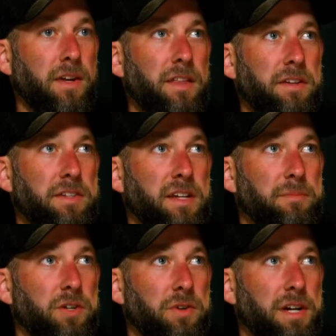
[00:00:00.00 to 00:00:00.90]
I think to
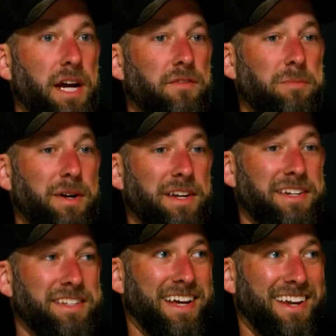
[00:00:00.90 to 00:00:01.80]
some degree, everybody
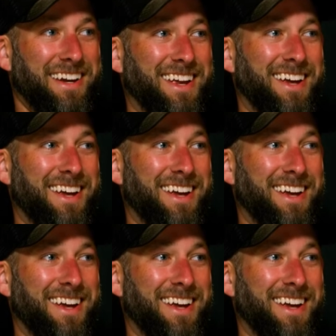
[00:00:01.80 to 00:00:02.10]
does that.